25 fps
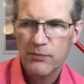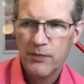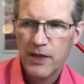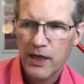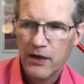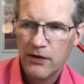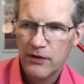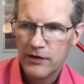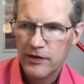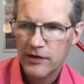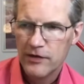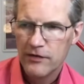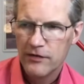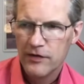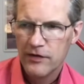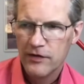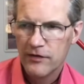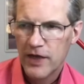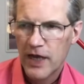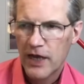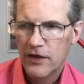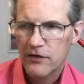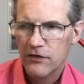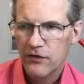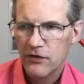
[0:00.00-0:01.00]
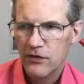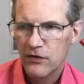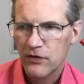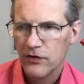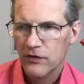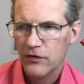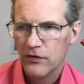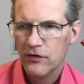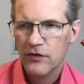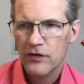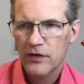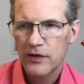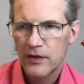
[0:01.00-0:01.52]
melodies, and jazz
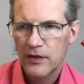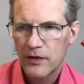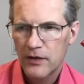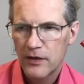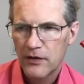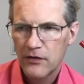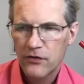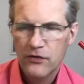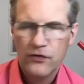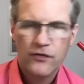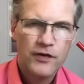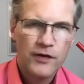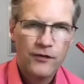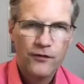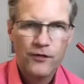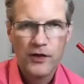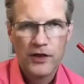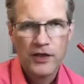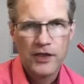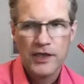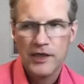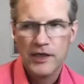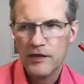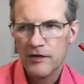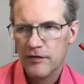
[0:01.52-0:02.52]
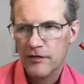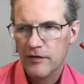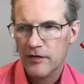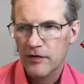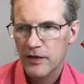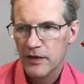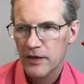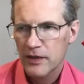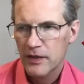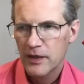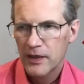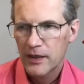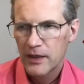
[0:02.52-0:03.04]
songs to different keys
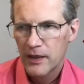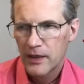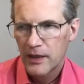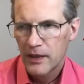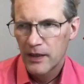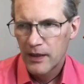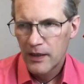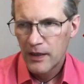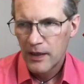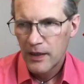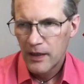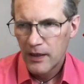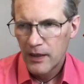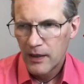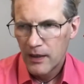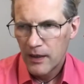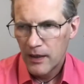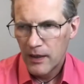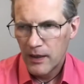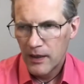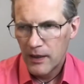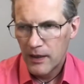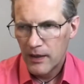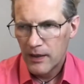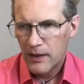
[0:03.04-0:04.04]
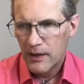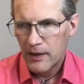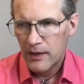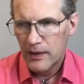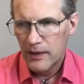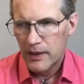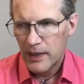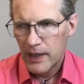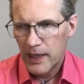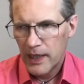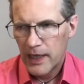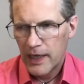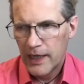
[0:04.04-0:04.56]

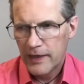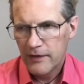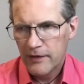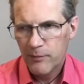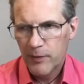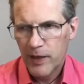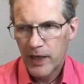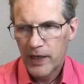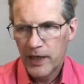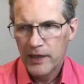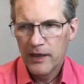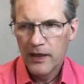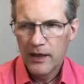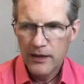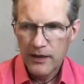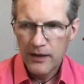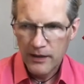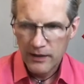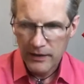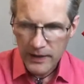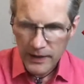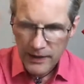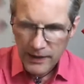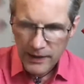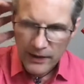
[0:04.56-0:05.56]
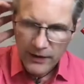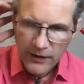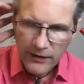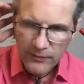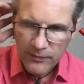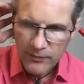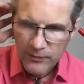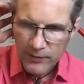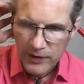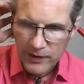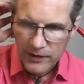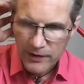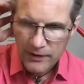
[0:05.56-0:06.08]
and let my ear
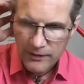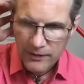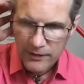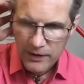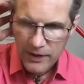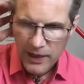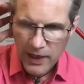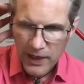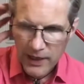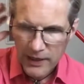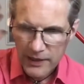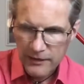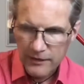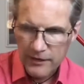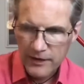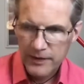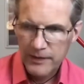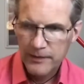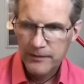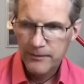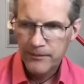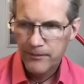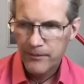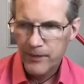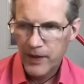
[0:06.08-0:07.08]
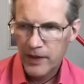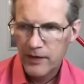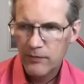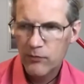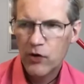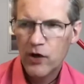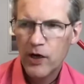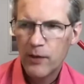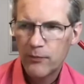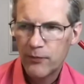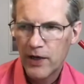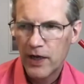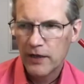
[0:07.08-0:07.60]
be the guide. And the
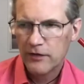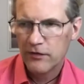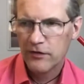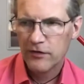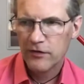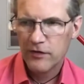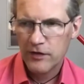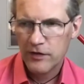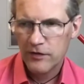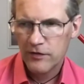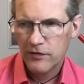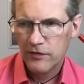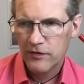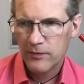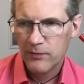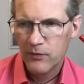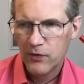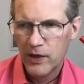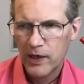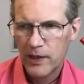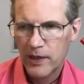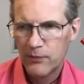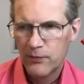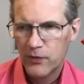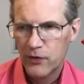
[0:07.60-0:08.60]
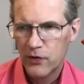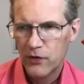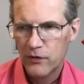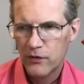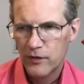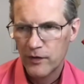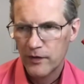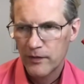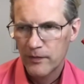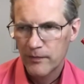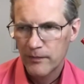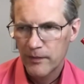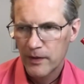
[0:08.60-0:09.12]
more I practice this, the more I
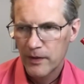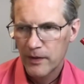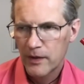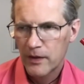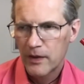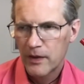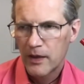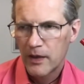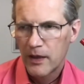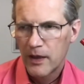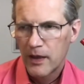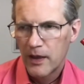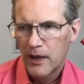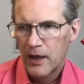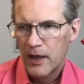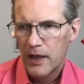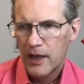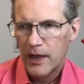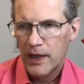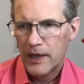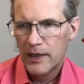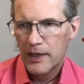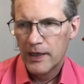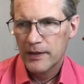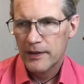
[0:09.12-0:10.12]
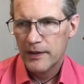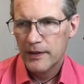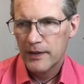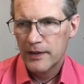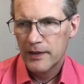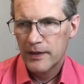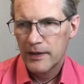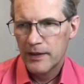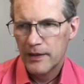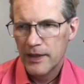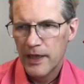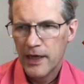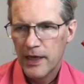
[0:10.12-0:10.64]
improved. And
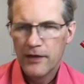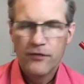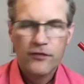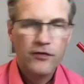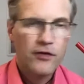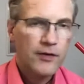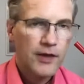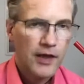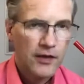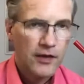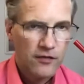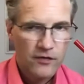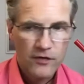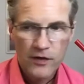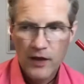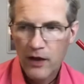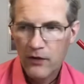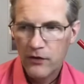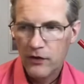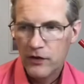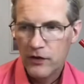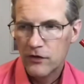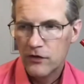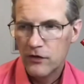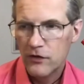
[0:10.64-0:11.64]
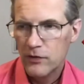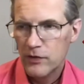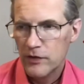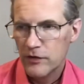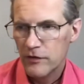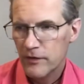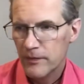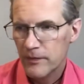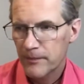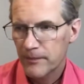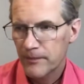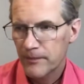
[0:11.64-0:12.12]
yeah, so that's how you can do it.